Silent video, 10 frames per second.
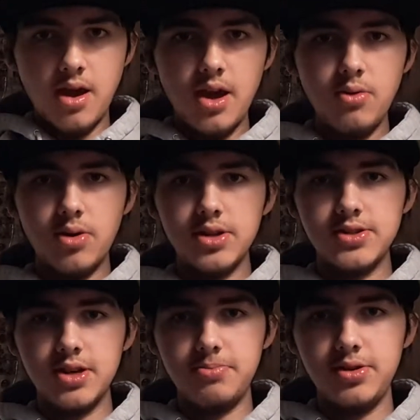Hey, what
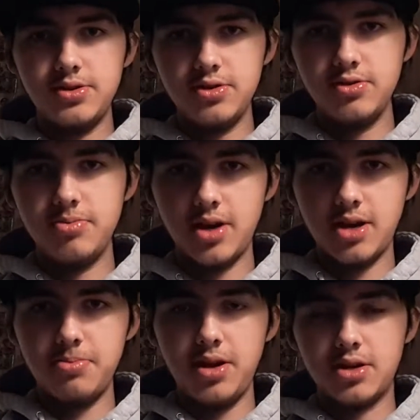is up, YouTube?
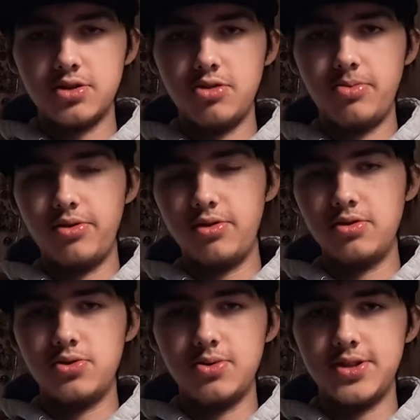Happy October
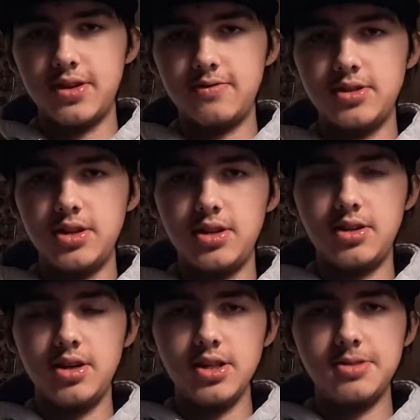3rd,
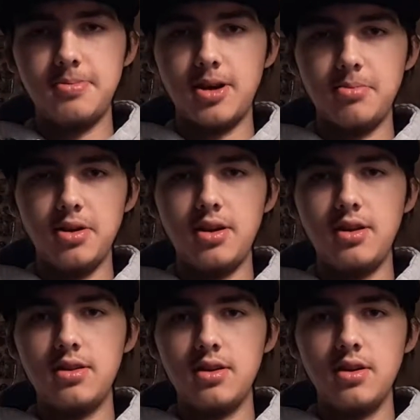2017. It's Bobby
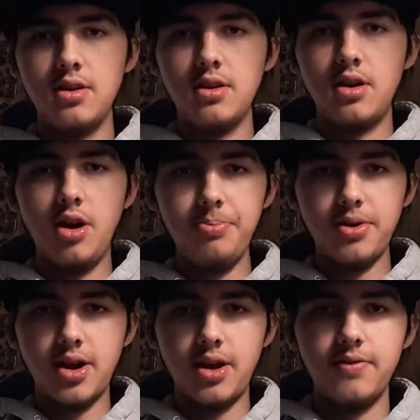Heath. Hope
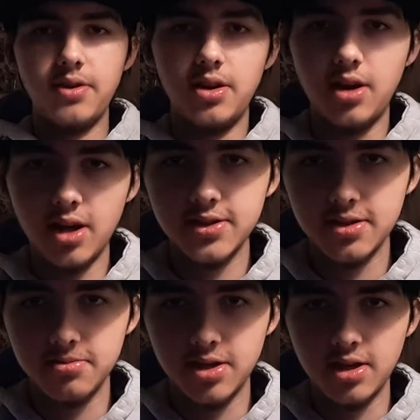you're having an
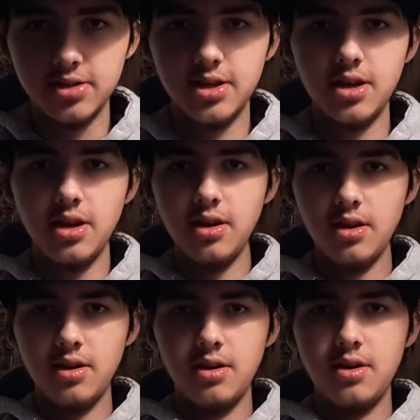awesome day today.
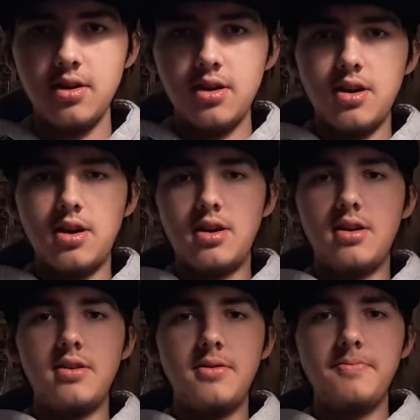
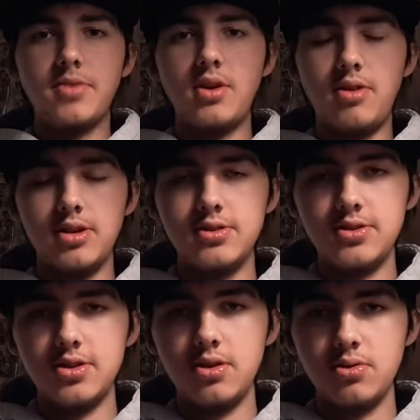I'm going
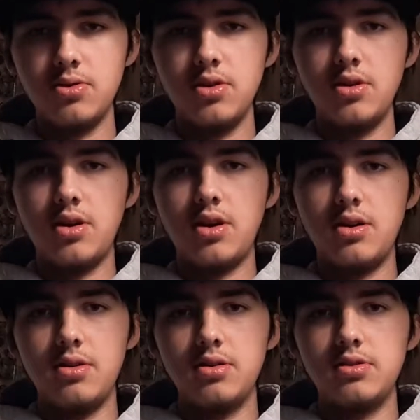
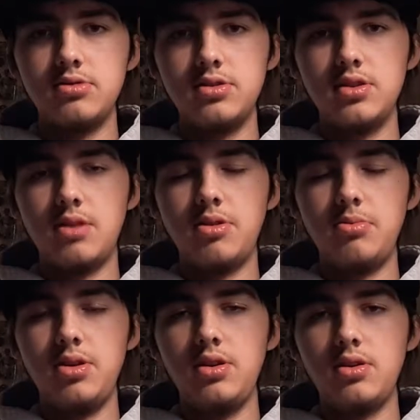to
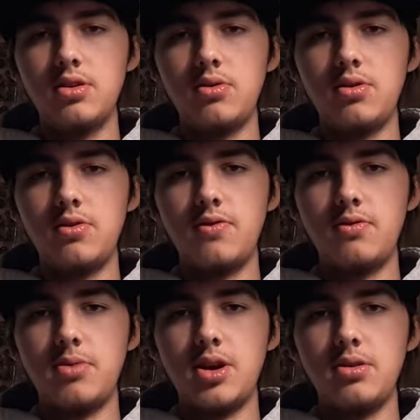be going over
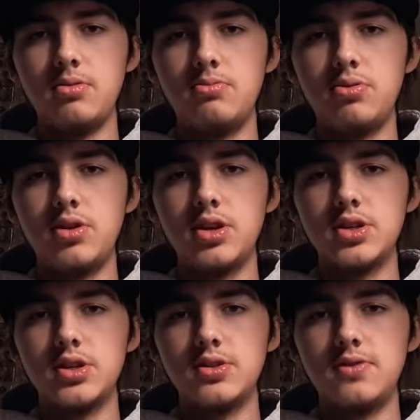my
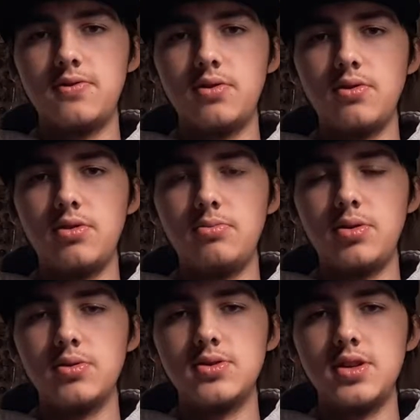predictions for the
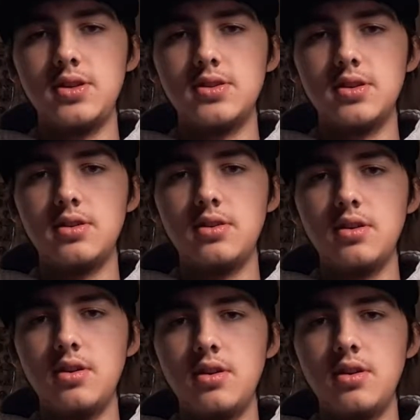postseason.